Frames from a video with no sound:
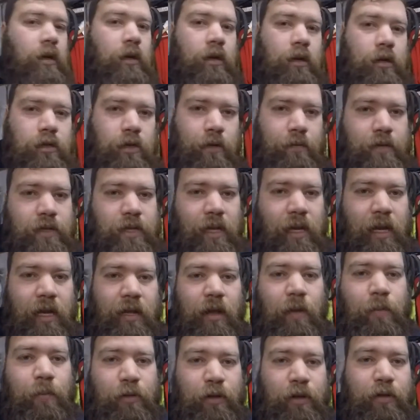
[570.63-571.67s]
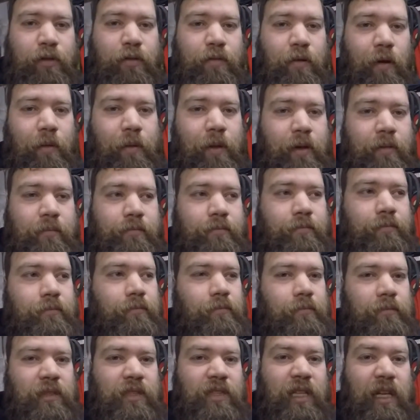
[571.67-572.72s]
because obviously they don't want you throwing
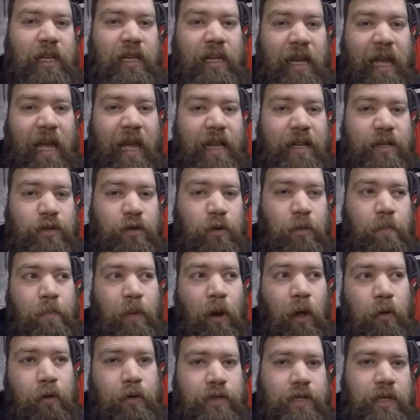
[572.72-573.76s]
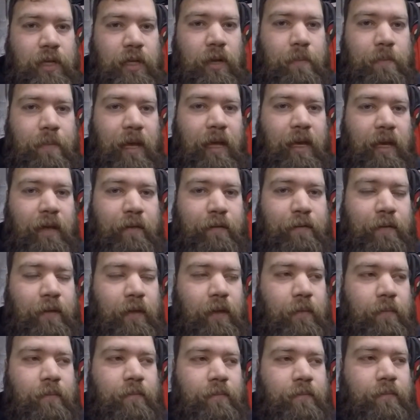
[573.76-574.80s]
cylinder heads or blocks in the bin if
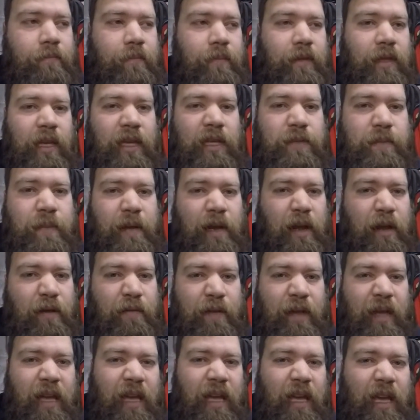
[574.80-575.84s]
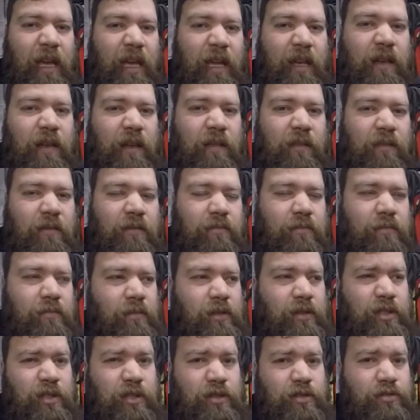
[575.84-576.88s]
the thing's been overheated, and
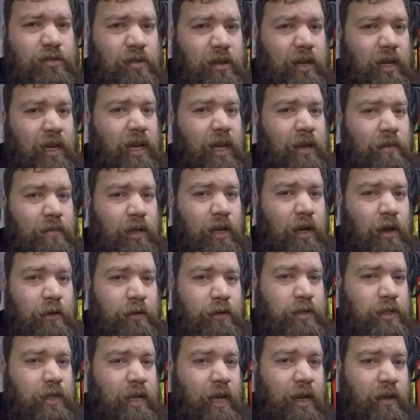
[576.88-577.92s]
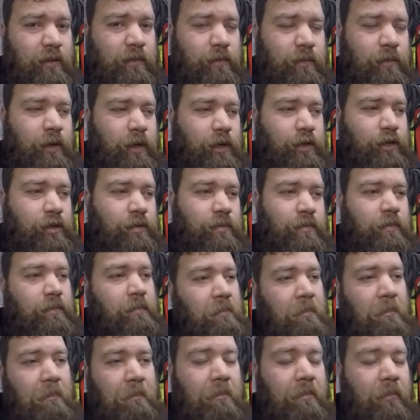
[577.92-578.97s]
just trying to keep the costs down, which,
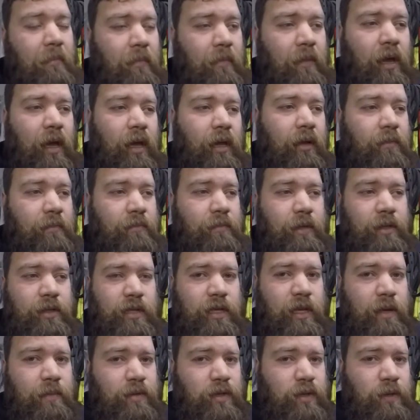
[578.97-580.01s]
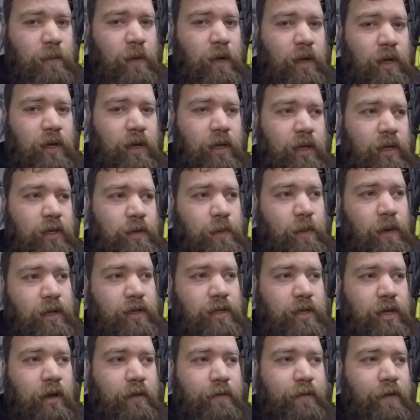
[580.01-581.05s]
hey, it seems to work, and it's worked
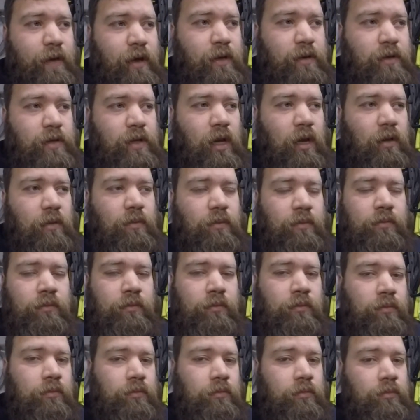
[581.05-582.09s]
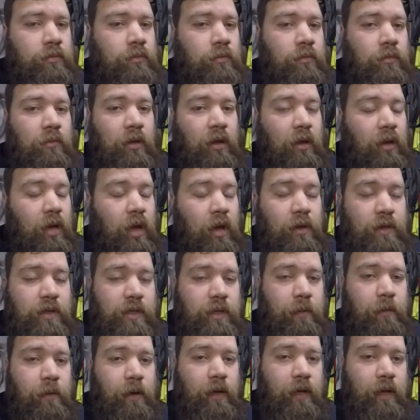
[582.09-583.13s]
so far, so can't
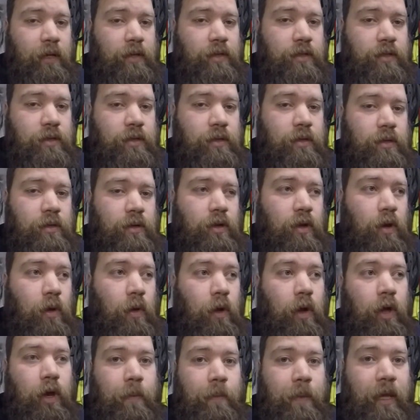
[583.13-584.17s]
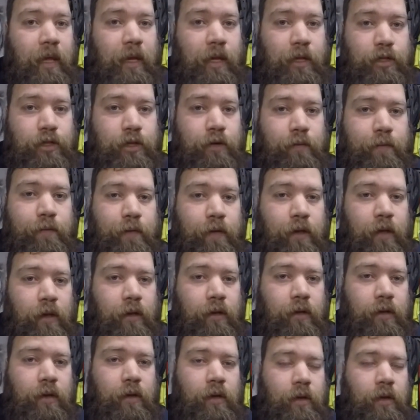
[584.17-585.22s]
see why that's not going to be an issue for
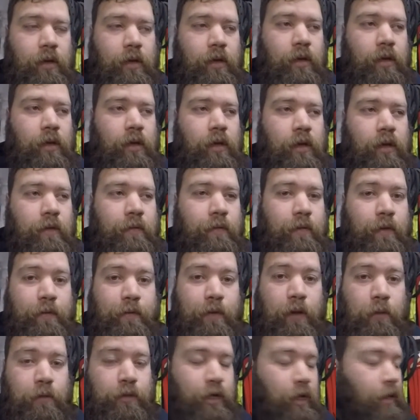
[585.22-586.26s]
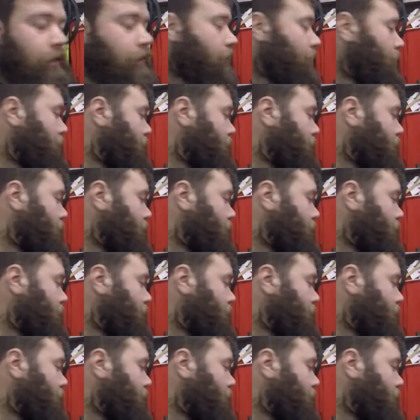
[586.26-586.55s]
the future.